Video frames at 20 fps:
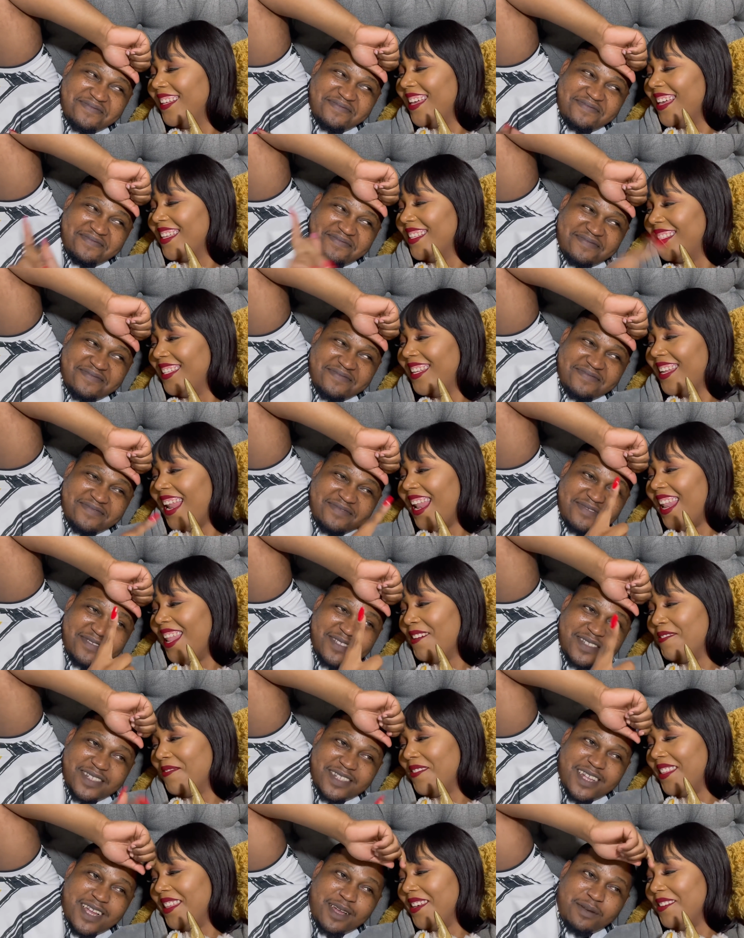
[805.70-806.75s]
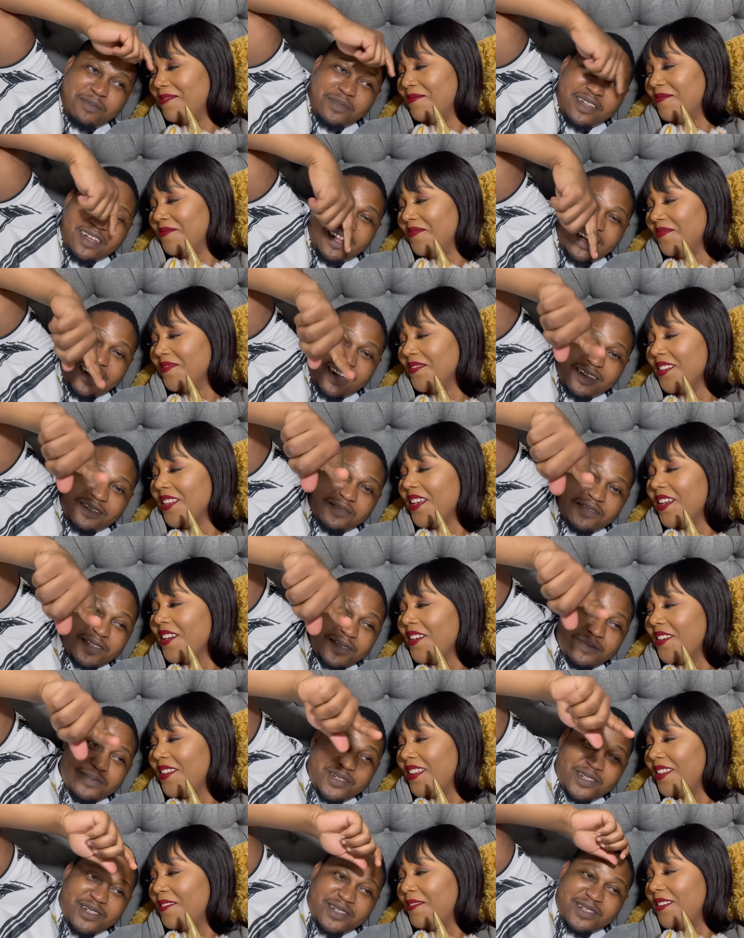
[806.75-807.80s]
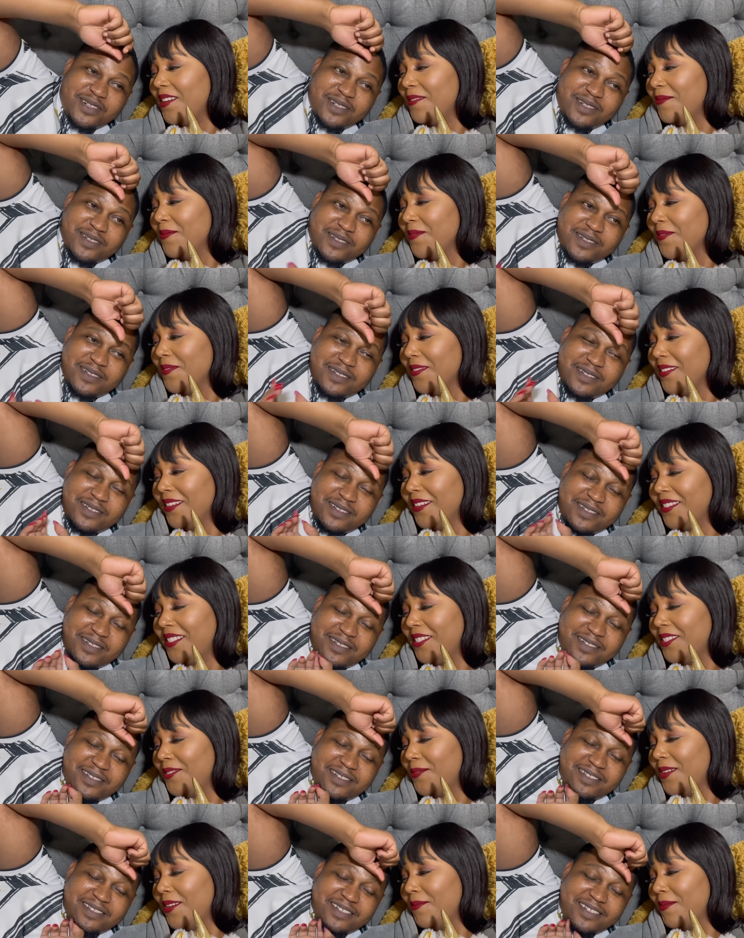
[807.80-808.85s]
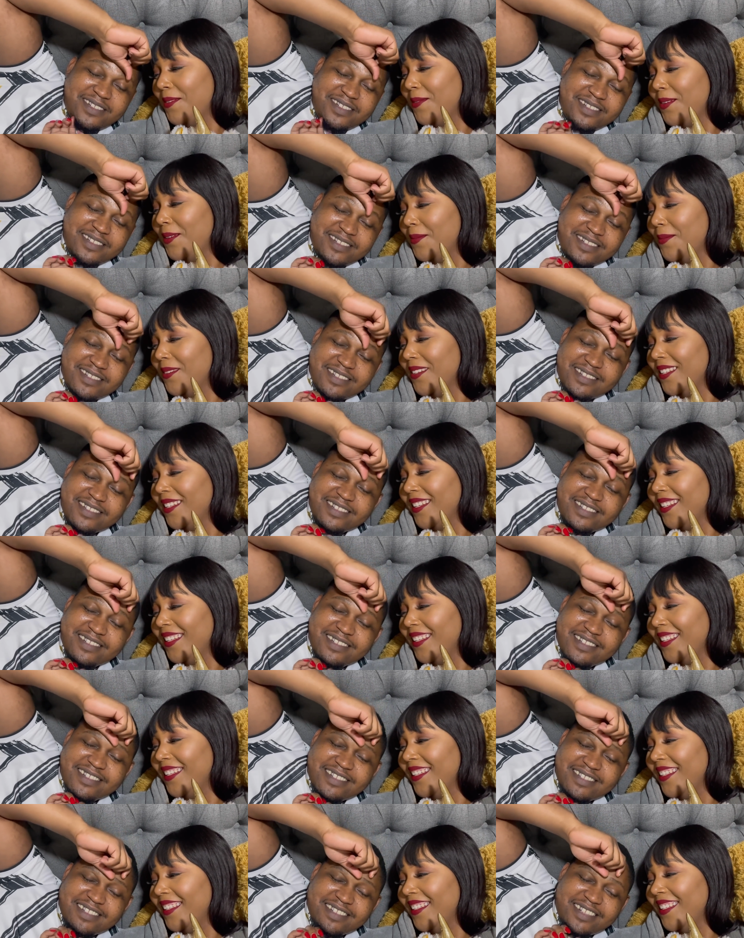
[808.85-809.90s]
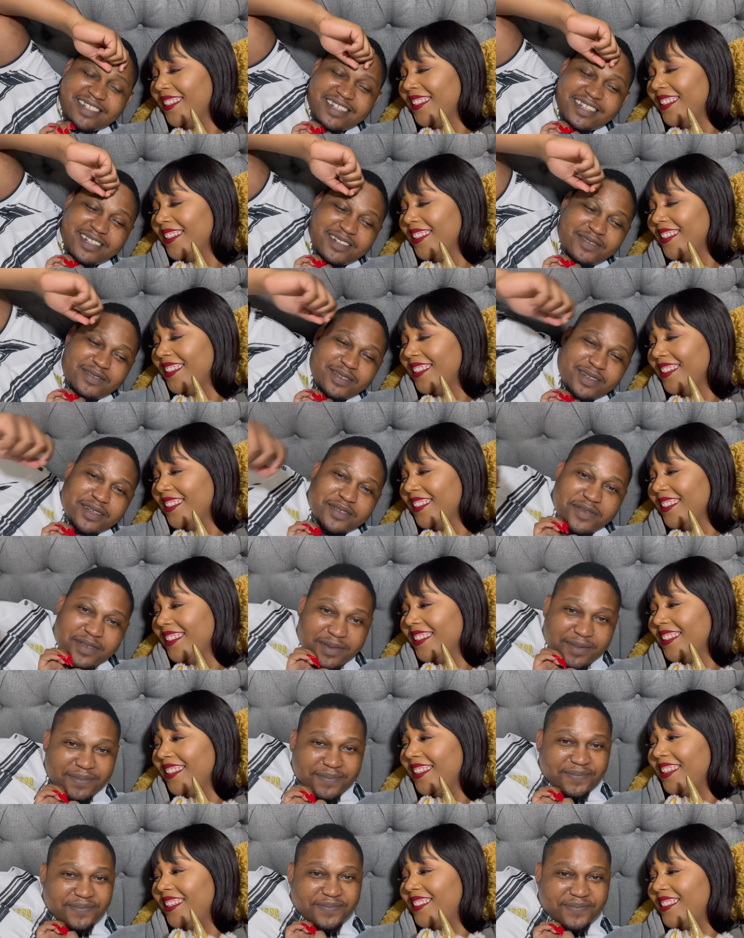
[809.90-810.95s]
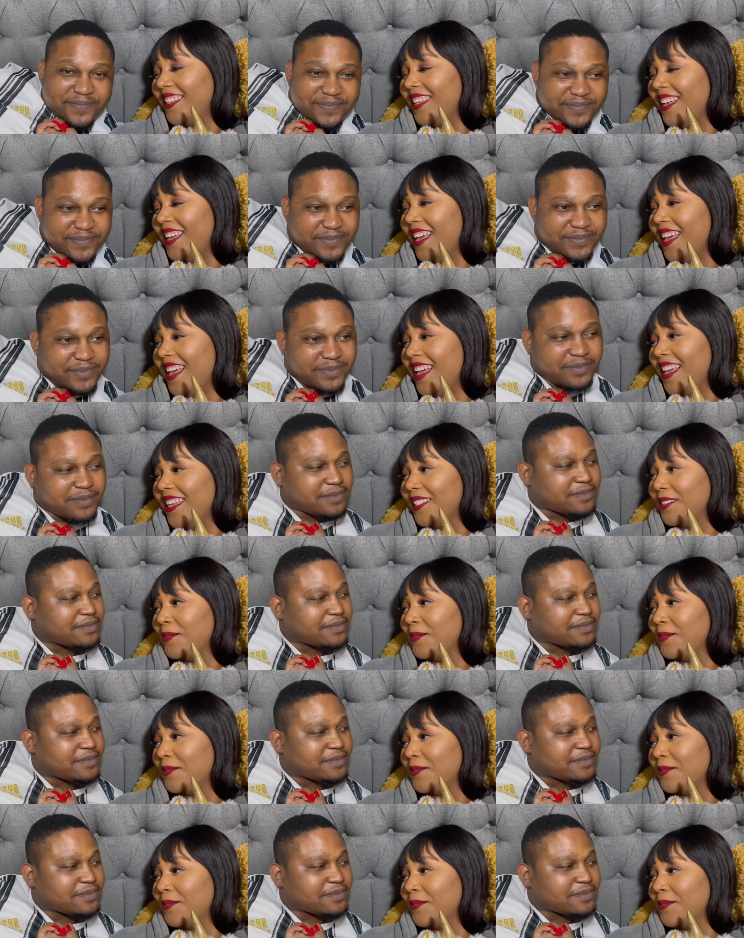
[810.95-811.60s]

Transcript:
Speaker 1: I said I love them. I mean, I love them. You love them. Mm. Since when, baby? Mm-hmm.
Speaker 2: Since forever.
Speaker 1: It's an ads,